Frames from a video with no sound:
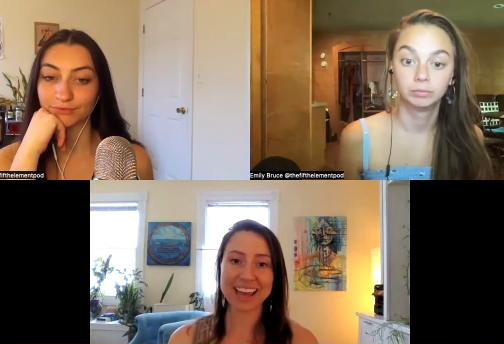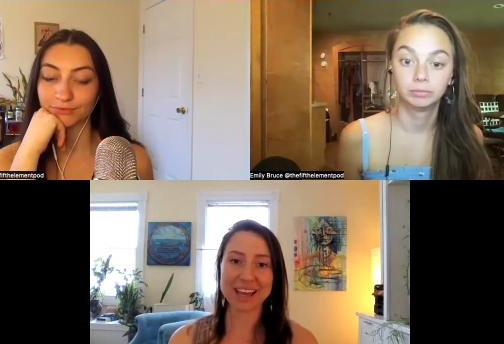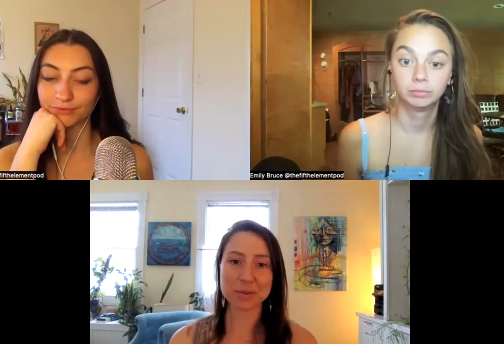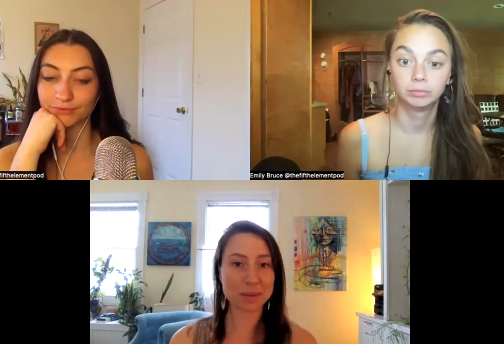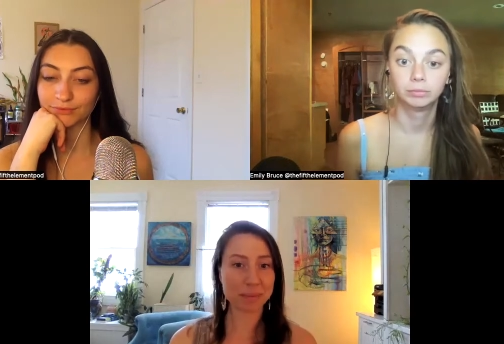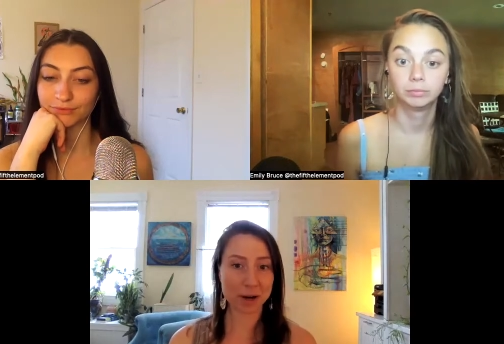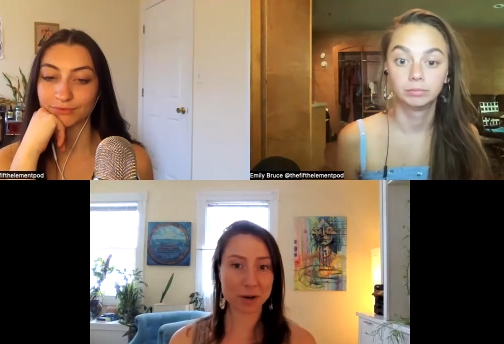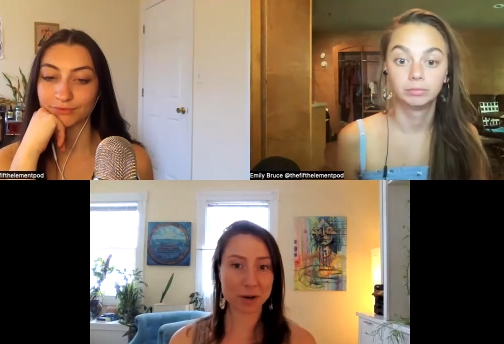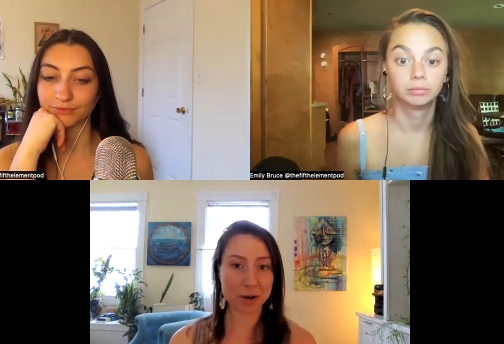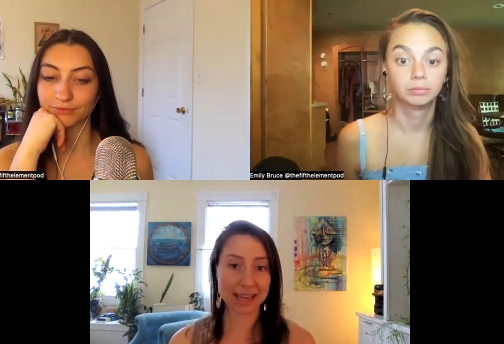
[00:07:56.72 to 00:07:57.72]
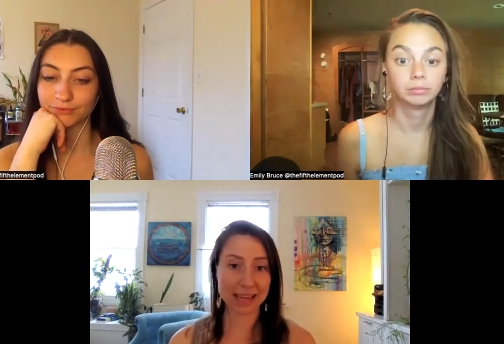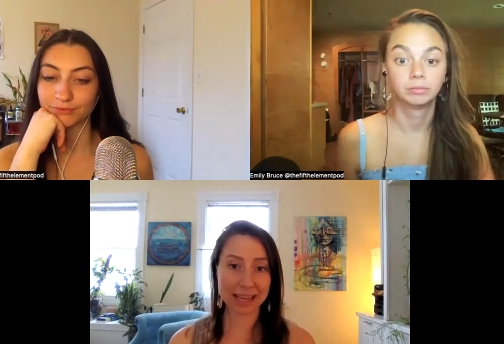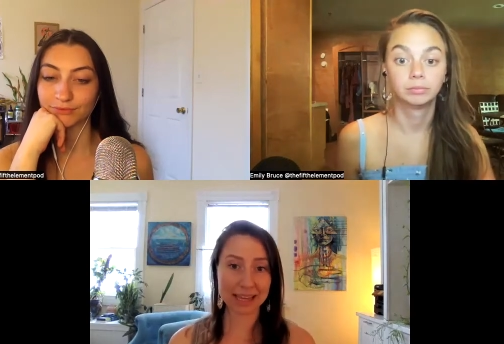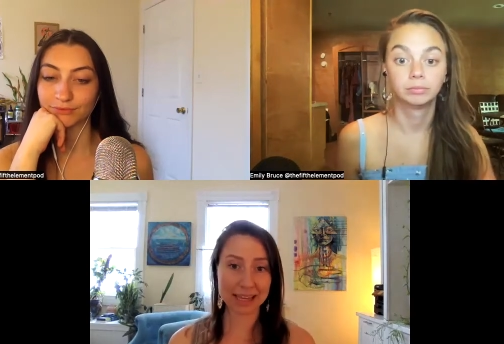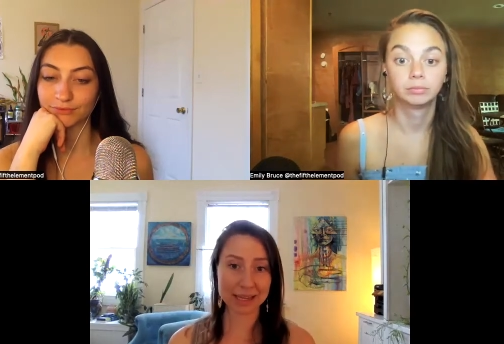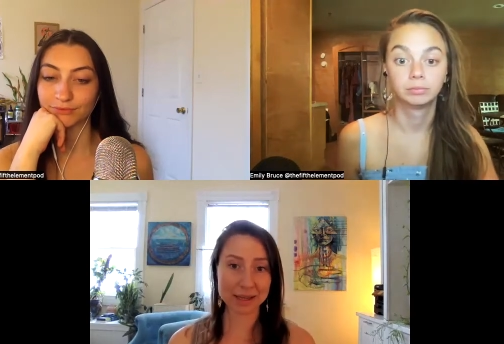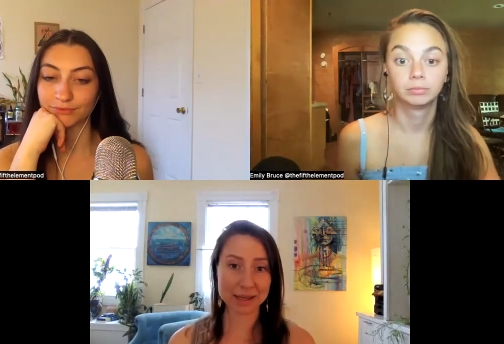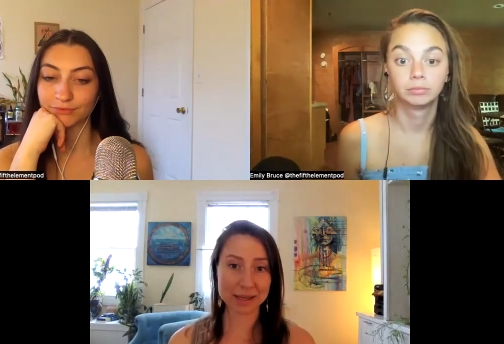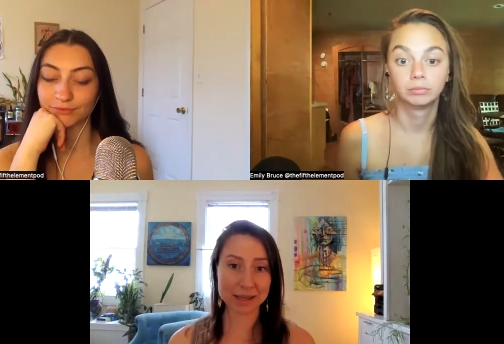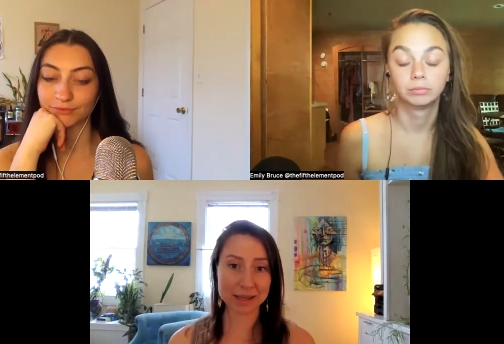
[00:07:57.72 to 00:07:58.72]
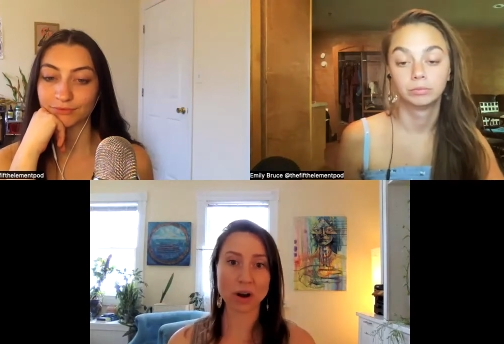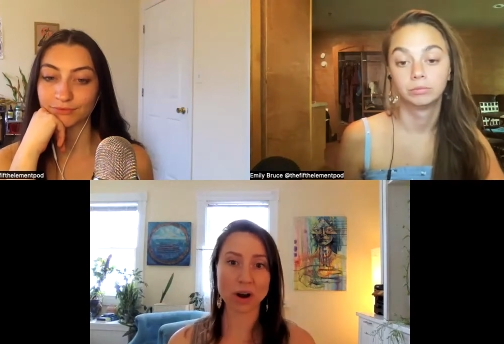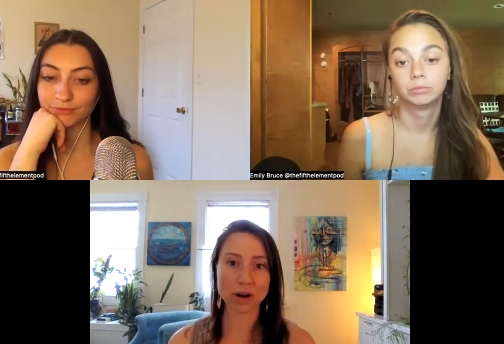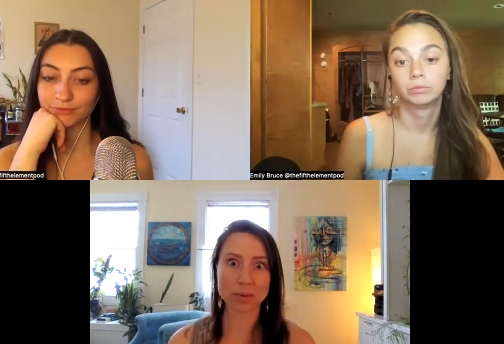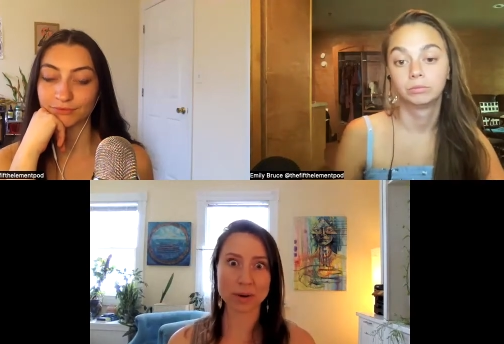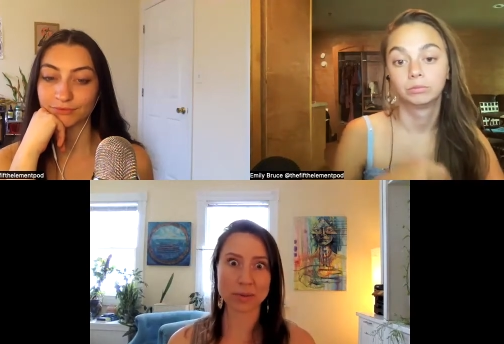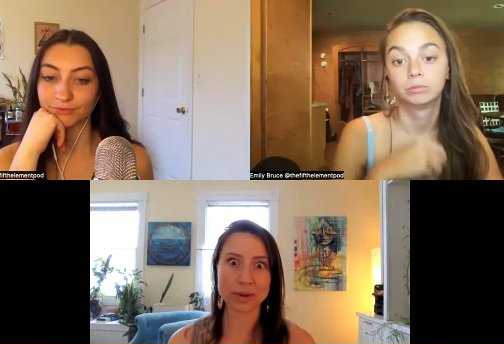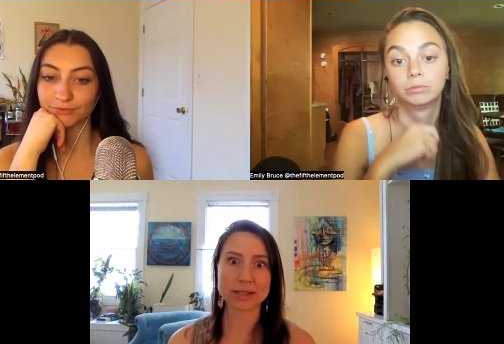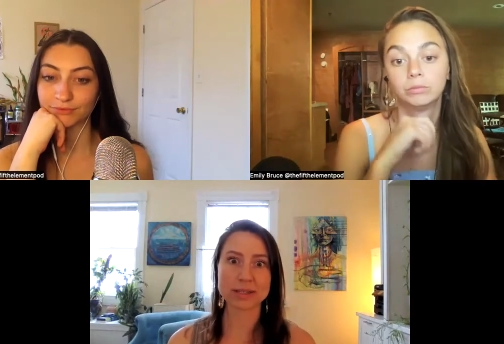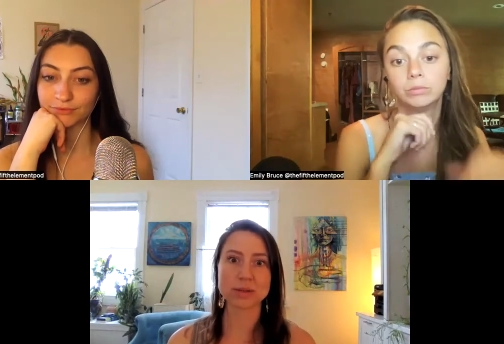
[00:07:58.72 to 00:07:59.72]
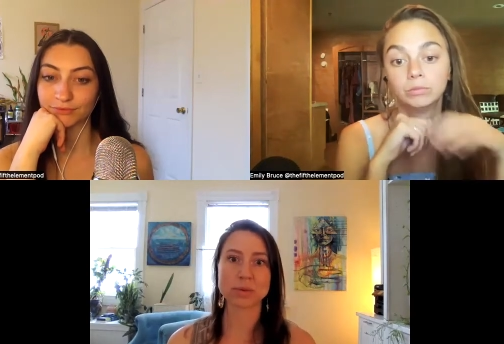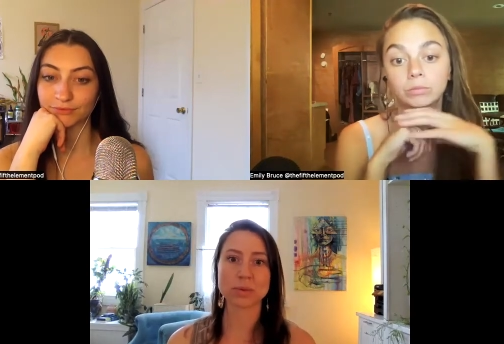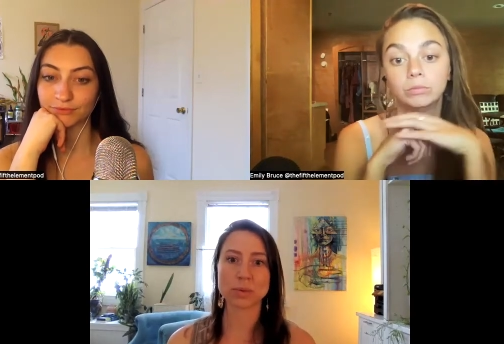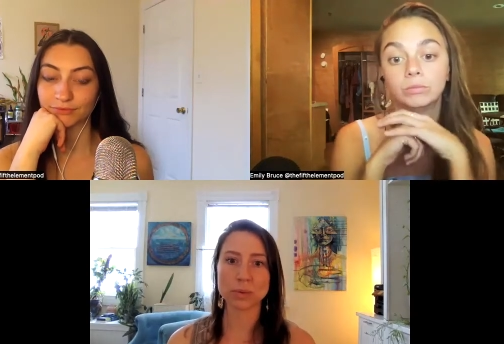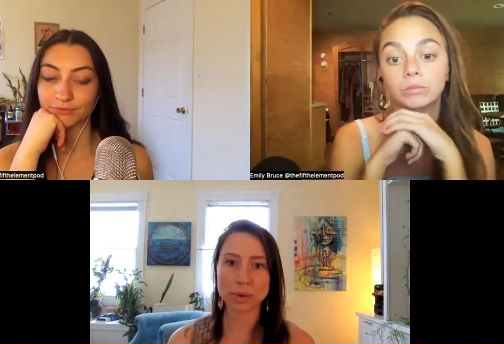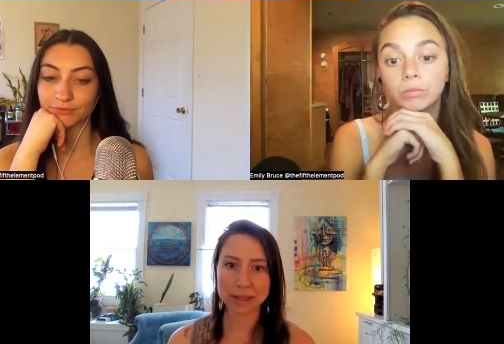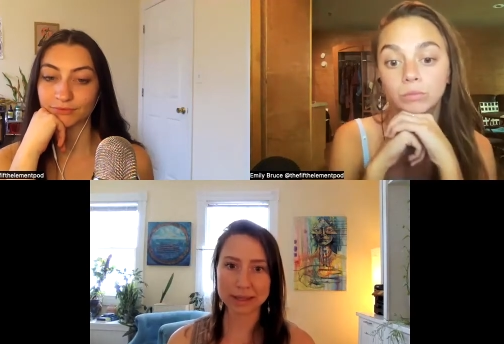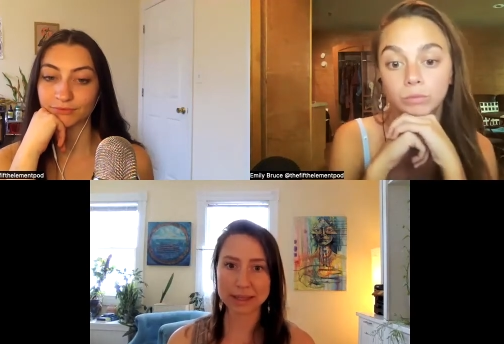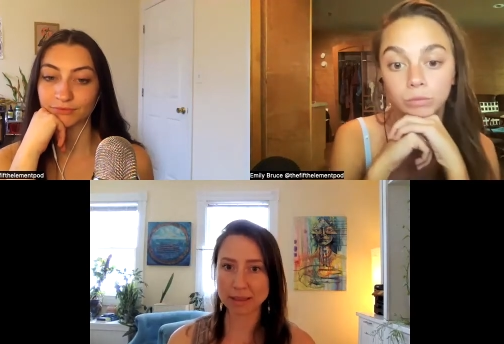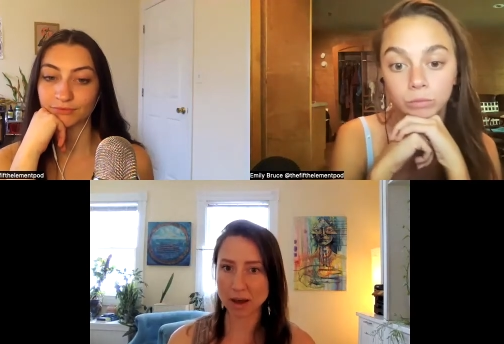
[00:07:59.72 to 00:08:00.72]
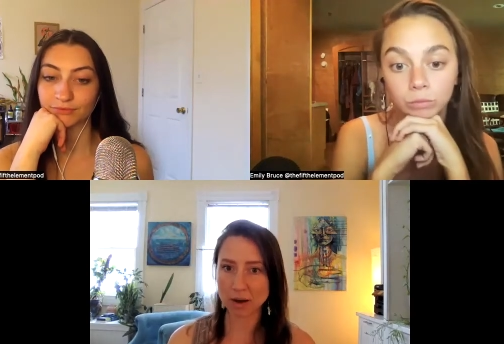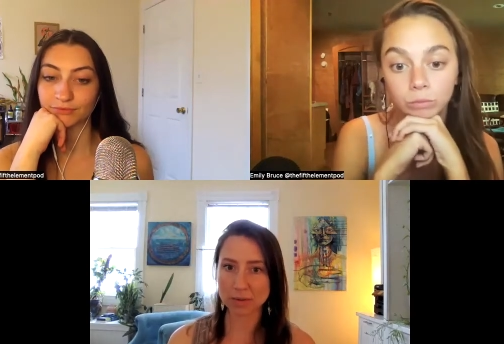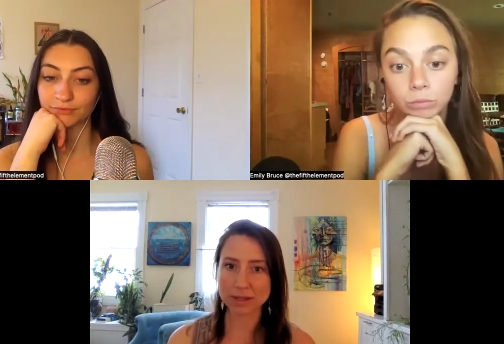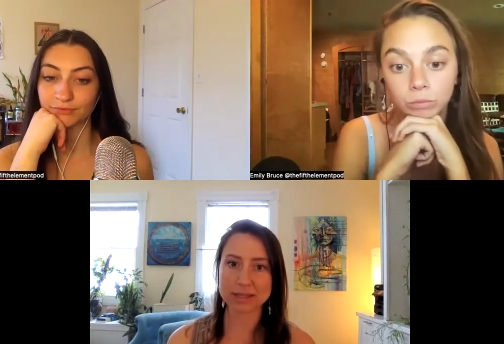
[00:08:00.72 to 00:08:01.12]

Speaker 1: And when the paramedics came, her heart rate was really low. They